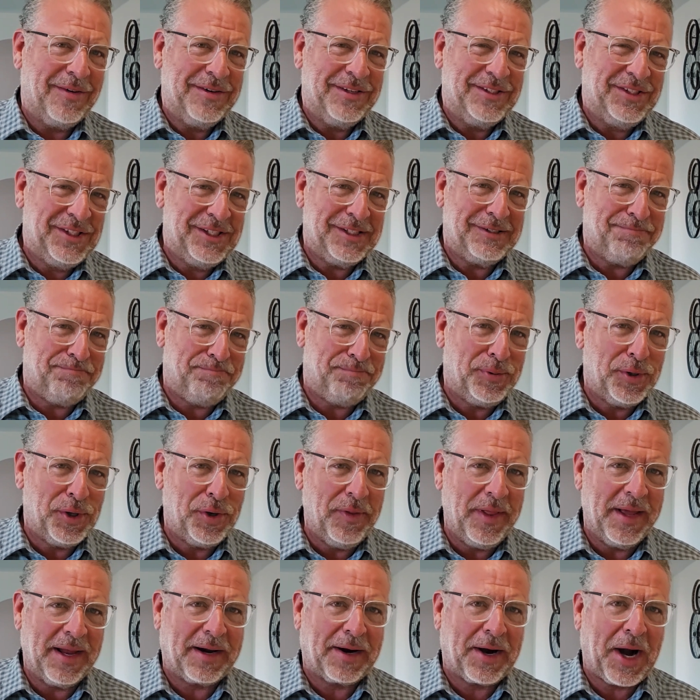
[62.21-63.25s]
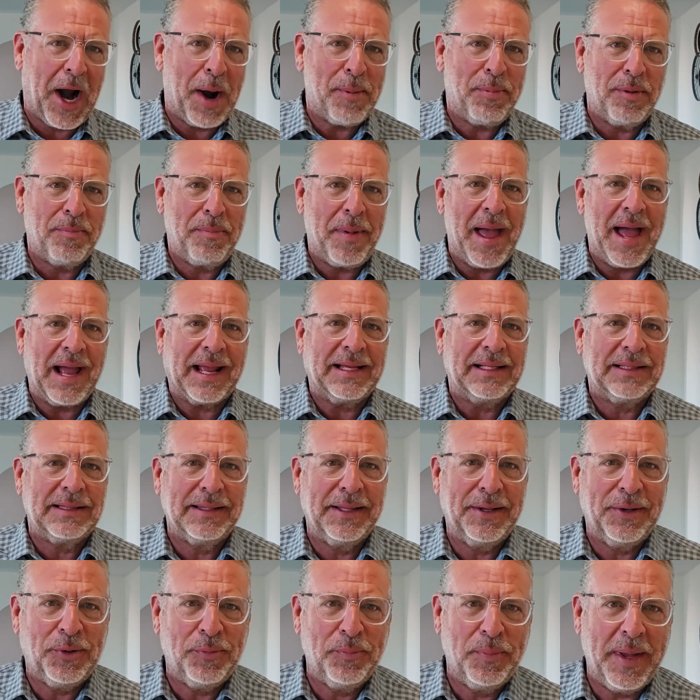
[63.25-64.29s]
and just pull that carpet back a
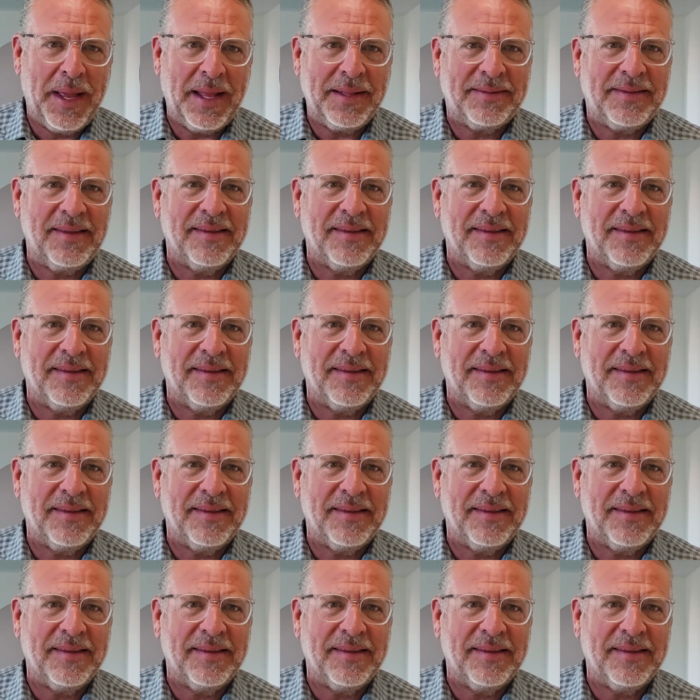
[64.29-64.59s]
little bit